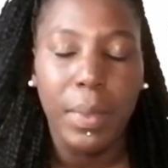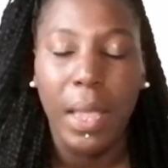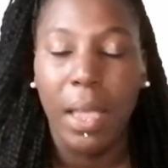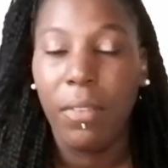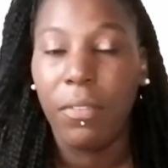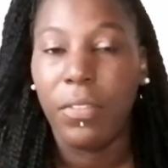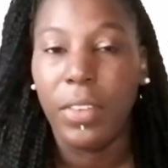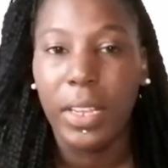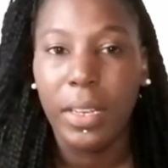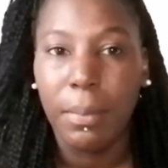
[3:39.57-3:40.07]

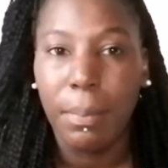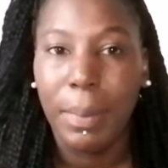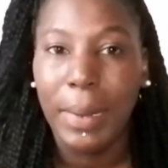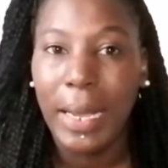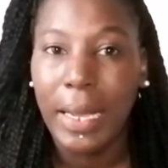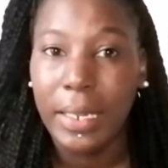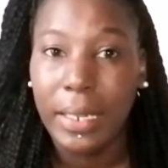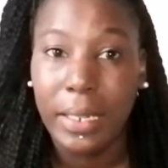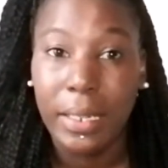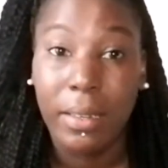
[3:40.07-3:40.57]
event
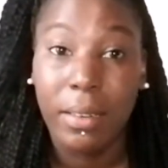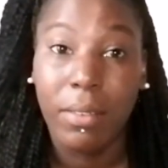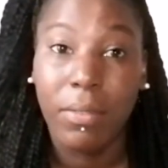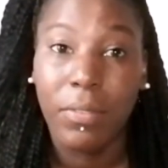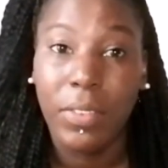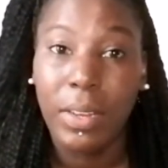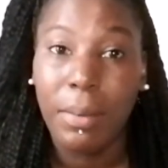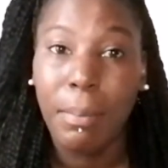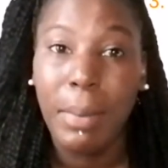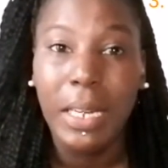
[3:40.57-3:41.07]
planning and
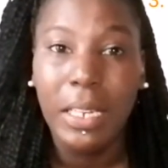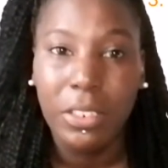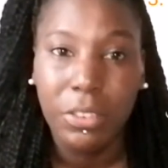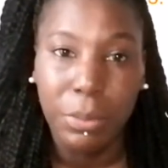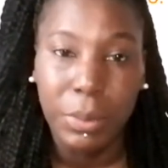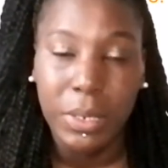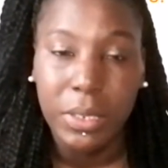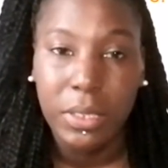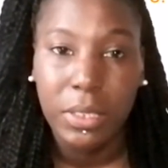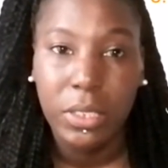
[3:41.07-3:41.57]
event
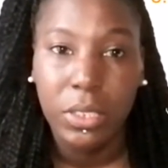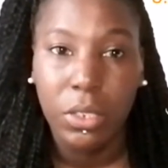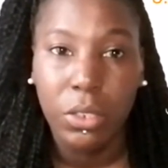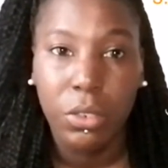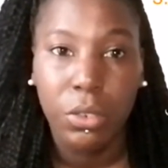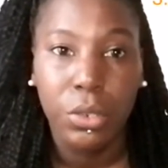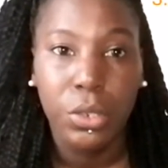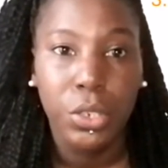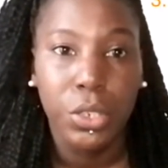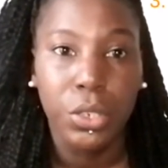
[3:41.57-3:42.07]
management.
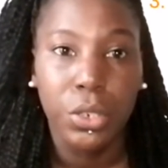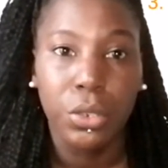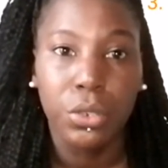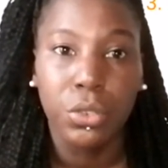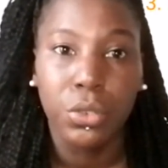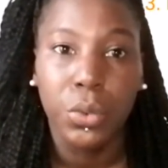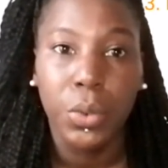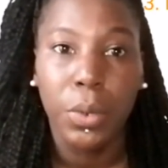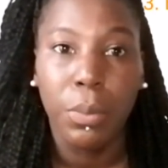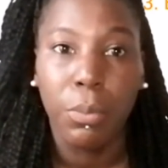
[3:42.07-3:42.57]
So
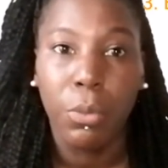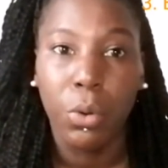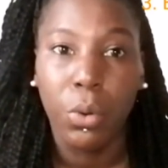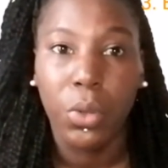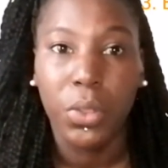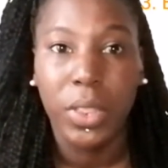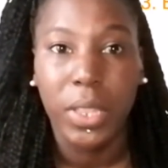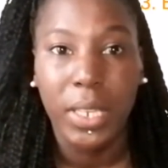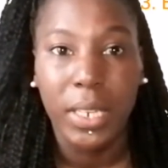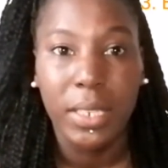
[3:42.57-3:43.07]
doing
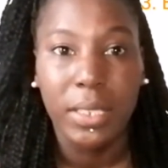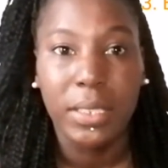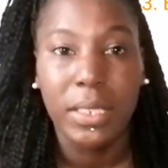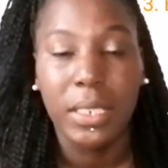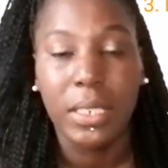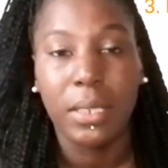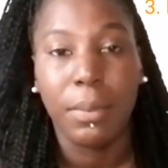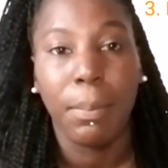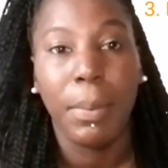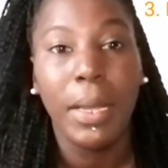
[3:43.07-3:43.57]
more things
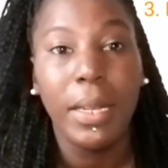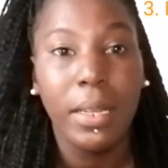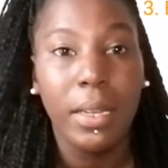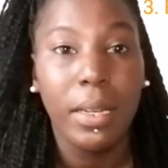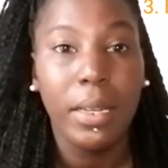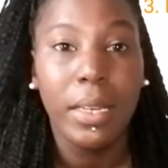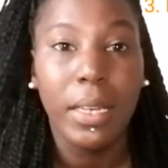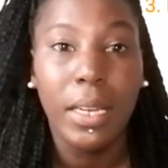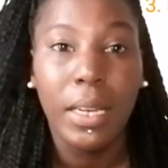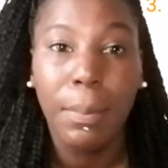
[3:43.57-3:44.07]

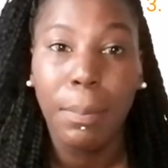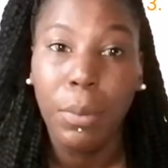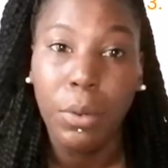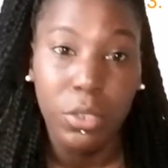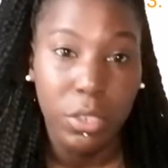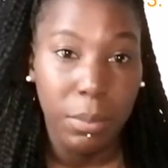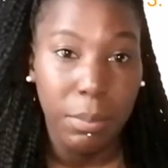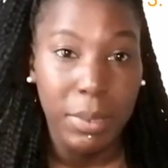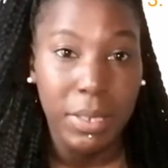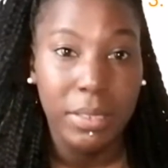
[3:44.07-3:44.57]
independently,
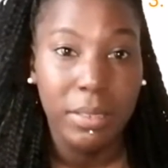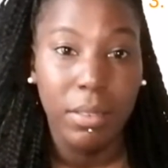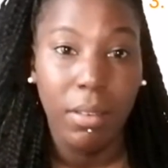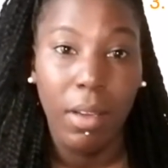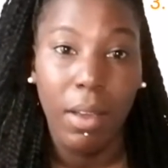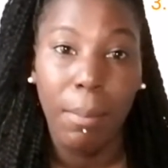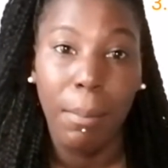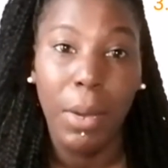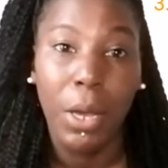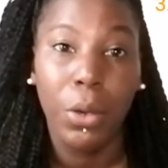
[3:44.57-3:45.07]
possibly
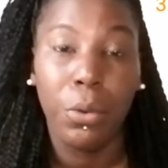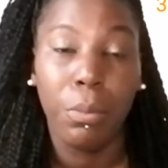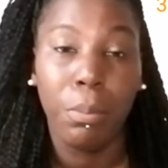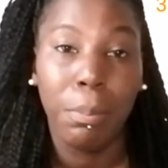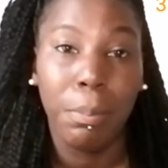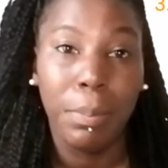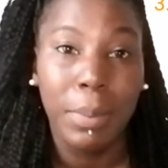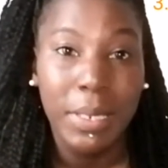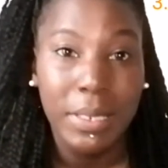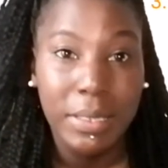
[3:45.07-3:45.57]
starting my own
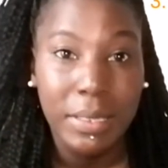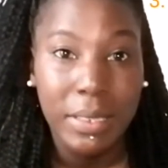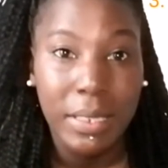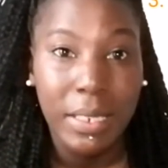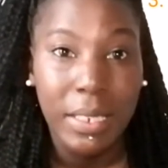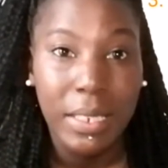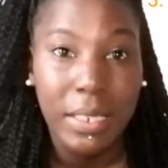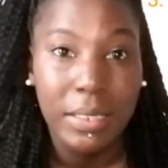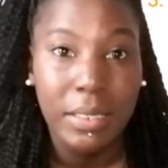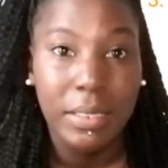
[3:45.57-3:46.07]

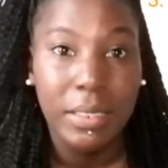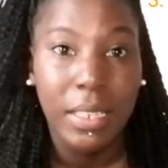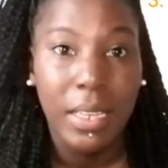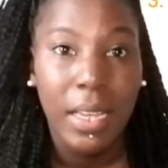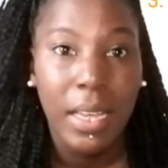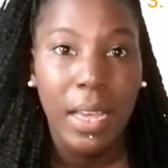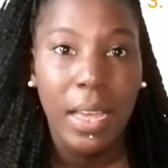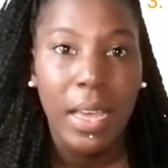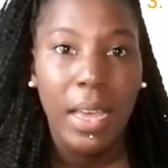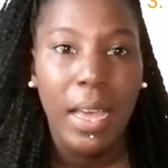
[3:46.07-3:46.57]
business.
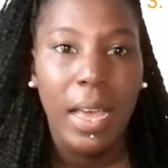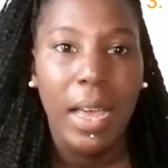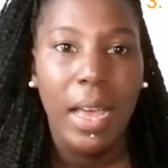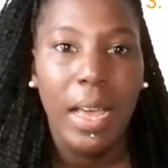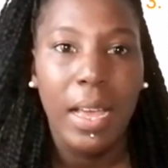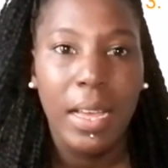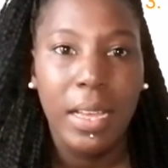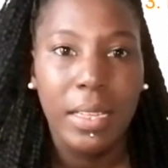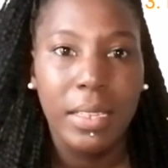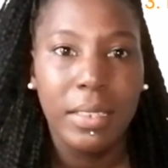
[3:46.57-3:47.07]

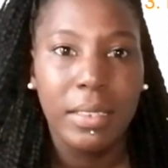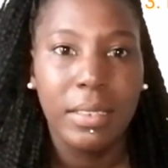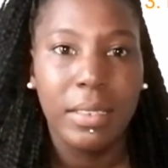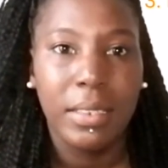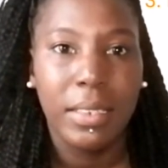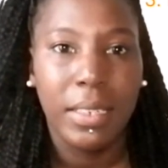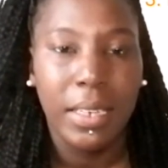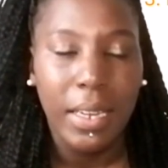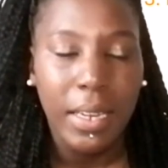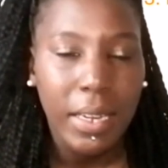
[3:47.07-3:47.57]
And
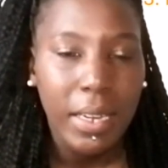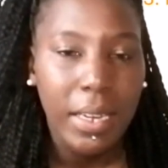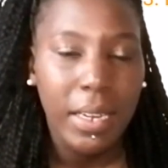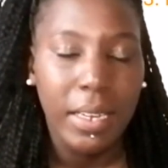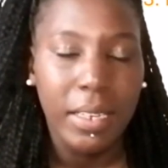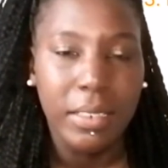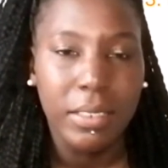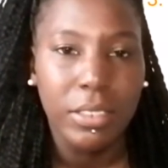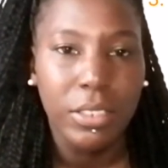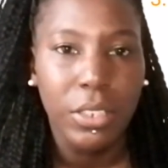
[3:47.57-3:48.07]

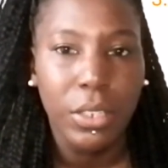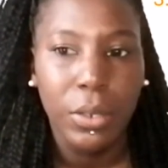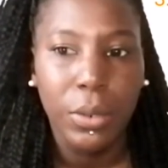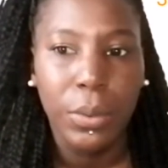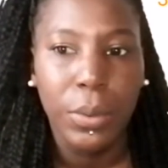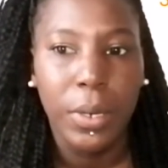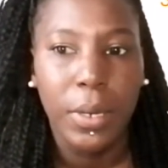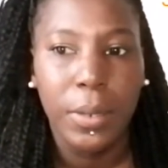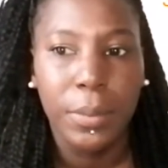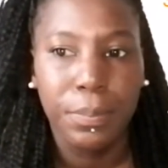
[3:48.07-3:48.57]
yeah, so